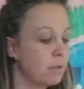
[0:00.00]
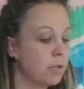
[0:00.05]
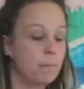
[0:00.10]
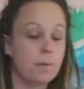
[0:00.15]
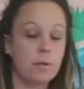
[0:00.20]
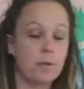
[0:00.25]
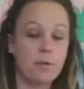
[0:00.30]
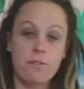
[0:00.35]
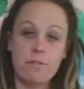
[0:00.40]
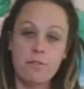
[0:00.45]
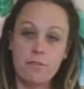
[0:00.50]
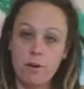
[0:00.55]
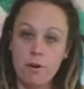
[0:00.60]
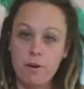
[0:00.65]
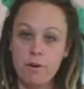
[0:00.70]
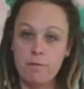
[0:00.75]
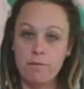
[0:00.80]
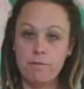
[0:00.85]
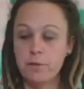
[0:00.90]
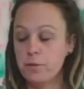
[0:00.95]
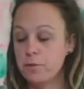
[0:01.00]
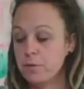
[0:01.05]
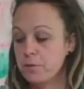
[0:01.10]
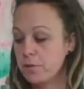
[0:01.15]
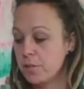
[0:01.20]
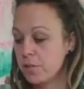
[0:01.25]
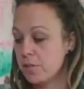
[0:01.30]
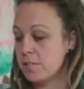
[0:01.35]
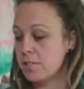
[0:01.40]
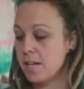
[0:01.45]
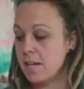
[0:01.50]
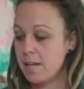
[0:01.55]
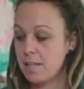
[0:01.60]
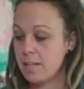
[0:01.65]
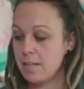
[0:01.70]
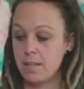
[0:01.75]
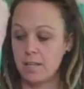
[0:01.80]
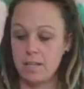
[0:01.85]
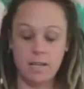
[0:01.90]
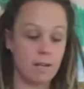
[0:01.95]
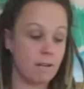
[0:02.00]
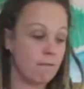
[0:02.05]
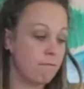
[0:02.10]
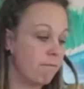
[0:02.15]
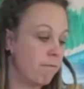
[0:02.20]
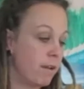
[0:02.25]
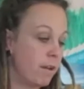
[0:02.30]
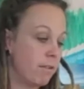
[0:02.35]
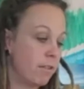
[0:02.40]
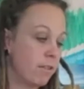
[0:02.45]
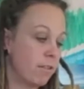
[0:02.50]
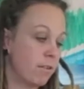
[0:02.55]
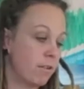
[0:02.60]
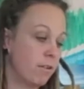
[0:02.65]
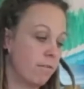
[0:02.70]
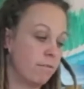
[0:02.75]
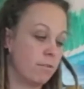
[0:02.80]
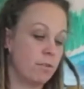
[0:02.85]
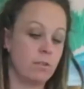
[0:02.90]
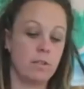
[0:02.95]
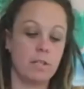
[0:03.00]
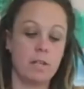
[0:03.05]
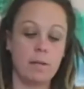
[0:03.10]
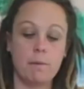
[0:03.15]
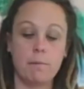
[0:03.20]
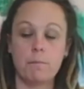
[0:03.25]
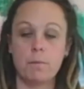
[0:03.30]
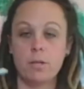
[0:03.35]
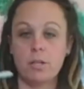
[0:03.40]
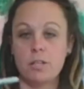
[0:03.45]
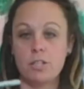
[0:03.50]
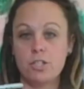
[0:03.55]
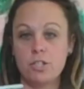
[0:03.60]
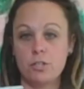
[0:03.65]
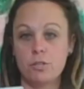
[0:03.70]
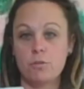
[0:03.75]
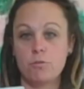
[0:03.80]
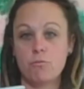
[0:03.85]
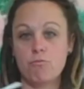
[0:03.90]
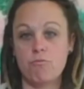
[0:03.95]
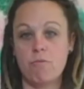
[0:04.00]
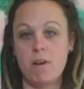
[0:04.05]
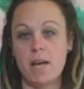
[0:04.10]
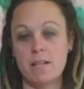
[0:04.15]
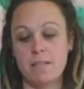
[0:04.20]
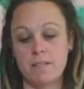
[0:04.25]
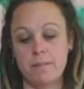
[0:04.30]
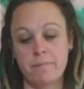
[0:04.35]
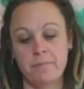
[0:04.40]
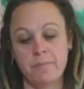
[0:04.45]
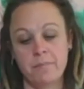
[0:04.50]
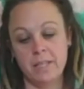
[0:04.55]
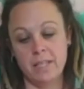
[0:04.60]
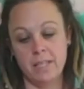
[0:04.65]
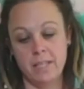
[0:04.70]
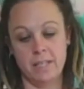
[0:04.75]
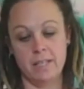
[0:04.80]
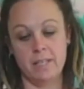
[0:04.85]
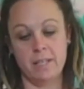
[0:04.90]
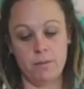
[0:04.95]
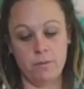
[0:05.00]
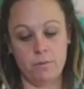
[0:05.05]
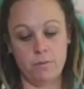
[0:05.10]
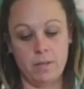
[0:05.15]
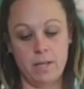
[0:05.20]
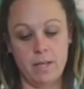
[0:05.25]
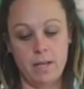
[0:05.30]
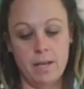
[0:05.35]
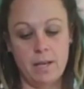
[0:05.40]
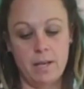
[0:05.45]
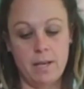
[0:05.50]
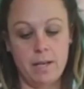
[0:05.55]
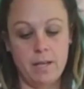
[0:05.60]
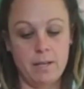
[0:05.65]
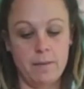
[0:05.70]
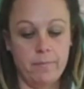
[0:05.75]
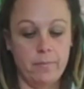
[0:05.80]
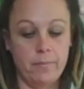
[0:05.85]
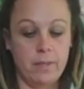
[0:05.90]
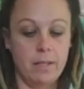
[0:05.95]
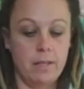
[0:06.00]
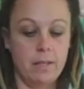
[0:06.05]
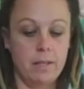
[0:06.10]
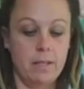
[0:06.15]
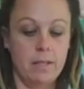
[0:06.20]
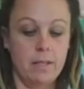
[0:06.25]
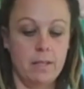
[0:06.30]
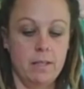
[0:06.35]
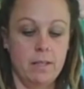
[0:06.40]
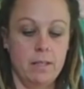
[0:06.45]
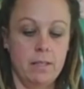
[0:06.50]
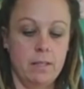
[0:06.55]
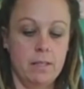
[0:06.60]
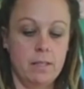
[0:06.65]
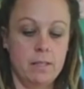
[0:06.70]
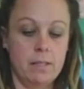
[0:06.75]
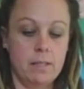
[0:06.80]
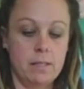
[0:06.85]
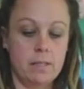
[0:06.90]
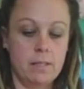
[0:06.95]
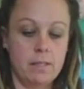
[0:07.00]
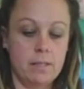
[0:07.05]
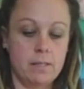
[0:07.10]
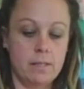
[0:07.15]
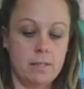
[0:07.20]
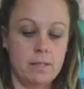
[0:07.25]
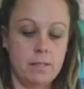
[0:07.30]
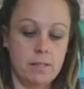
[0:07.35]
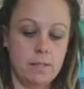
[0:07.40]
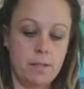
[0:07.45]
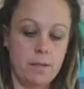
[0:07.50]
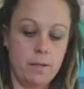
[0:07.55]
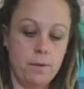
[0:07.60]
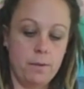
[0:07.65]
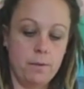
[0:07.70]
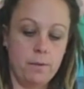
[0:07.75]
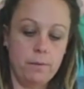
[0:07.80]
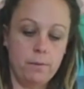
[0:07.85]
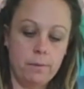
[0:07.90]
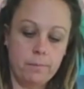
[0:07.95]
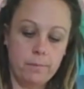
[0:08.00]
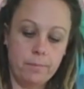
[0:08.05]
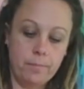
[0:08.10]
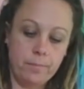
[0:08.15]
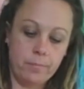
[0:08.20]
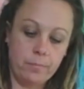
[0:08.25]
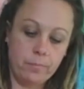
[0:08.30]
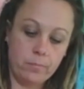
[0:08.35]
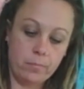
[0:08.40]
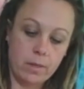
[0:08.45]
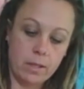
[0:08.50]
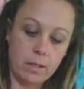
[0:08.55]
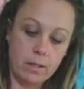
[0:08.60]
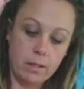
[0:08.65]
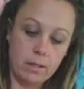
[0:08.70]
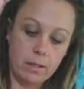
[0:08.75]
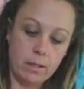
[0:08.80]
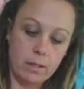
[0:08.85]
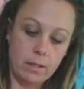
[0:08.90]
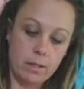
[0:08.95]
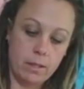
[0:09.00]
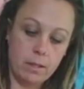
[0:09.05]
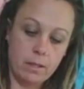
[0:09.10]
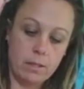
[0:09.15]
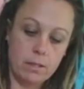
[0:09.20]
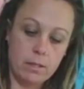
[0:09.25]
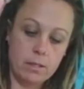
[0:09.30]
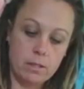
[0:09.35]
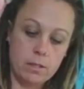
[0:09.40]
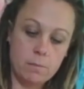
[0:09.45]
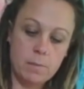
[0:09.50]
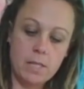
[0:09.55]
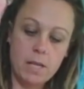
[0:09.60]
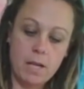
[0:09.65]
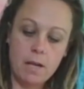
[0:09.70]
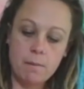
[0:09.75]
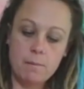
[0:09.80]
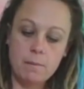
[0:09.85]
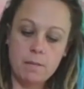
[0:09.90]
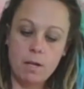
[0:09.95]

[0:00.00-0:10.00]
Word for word: gonna put thoughtful because I think I'm very thoughtful and I'm gonna choose red, okay? So sometimes